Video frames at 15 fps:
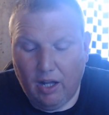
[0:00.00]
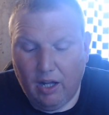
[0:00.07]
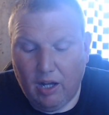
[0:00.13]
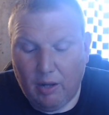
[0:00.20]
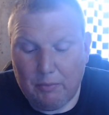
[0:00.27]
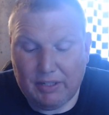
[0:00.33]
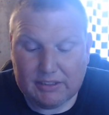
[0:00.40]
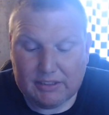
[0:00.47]

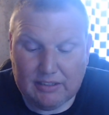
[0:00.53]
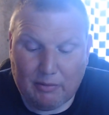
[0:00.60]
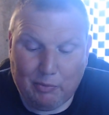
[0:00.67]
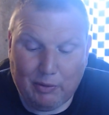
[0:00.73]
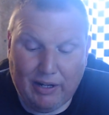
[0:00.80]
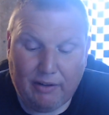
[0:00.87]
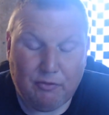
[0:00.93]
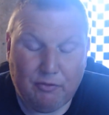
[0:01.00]
Next up,
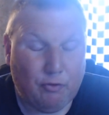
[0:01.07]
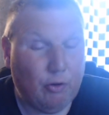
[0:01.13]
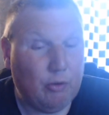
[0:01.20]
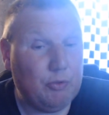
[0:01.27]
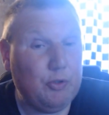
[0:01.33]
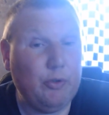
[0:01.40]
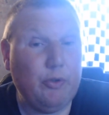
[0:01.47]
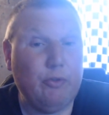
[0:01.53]
we had
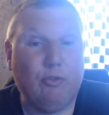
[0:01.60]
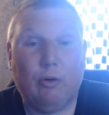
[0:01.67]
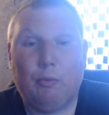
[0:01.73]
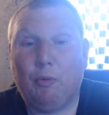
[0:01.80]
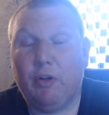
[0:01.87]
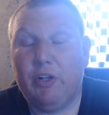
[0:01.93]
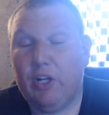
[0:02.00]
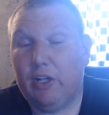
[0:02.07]
two
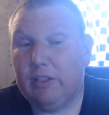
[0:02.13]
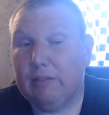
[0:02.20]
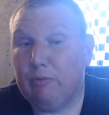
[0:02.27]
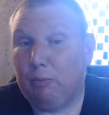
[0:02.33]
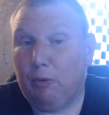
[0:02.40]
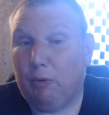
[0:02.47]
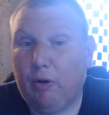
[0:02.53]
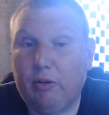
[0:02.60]
former Young Dumb and
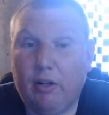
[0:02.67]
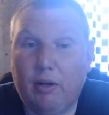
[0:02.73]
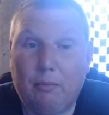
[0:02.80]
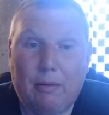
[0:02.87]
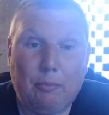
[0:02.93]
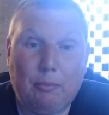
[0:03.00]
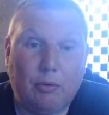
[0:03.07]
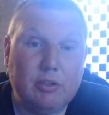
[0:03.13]
Broke
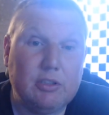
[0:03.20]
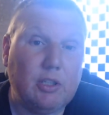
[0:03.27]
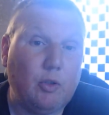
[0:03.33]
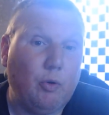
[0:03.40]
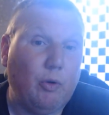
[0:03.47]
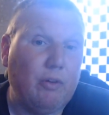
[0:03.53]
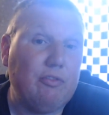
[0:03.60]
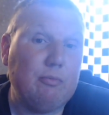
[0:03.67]
members,
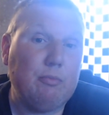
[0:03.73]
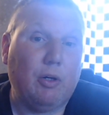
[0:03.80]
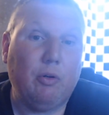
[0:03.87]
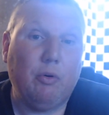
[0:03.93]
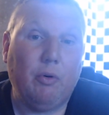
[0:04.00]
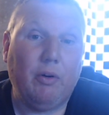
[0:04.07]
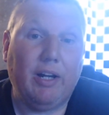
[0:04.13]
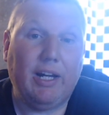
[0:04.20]
Griffin
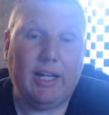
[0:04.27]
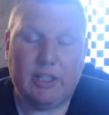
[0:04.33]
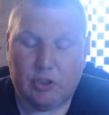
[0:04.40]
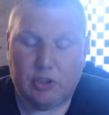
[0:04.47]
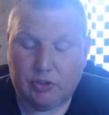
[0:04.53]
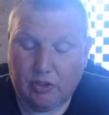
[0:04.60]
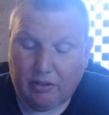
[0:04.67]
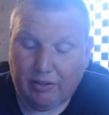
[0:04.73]
McCoy and
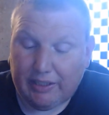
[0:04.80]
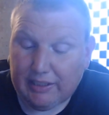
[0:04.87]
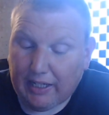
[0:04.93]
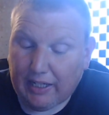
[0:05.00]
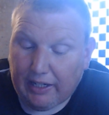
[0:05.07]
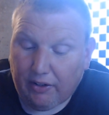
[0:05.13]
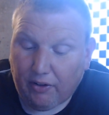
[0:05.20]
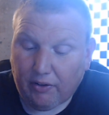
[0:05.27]
Charlie
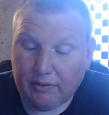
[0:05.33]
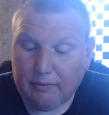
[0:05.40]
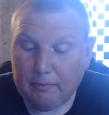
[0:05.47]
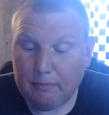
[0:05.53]
Tiger.